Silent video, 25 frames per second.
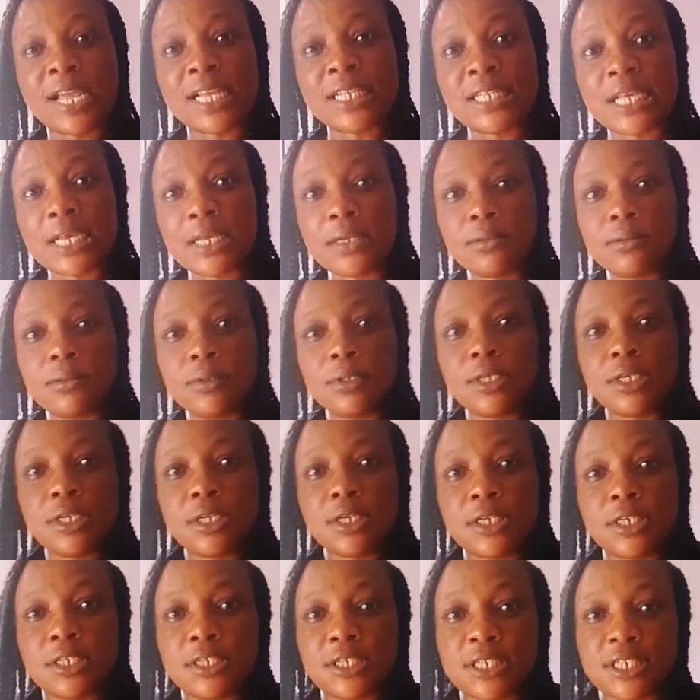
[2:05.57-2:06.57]
can say
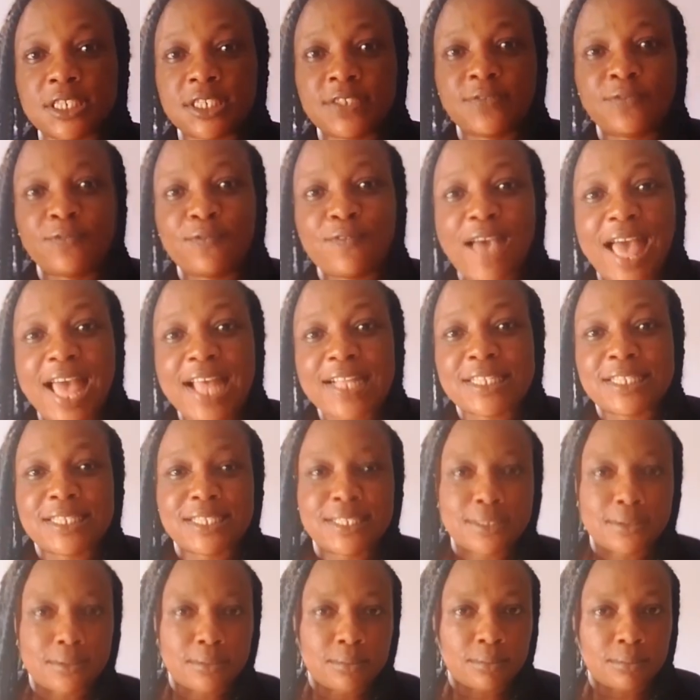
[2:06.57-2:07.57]
she's
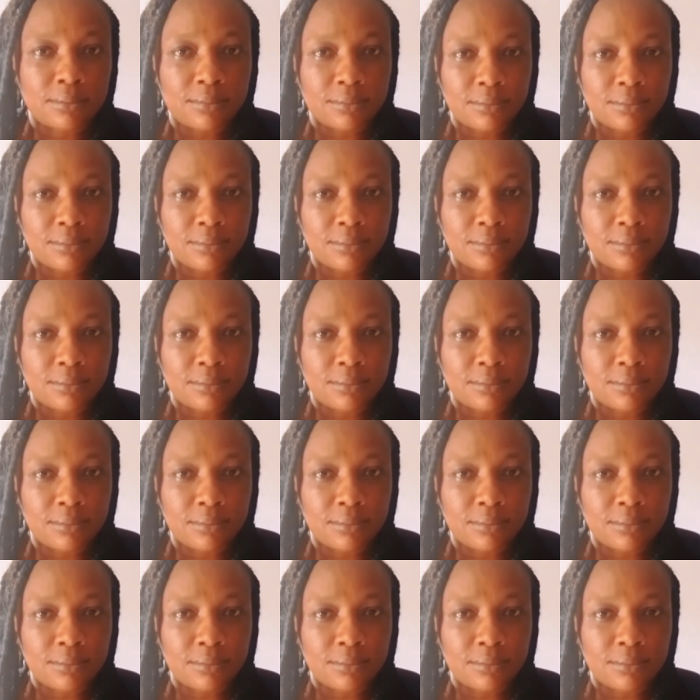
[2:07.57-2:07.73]
fat.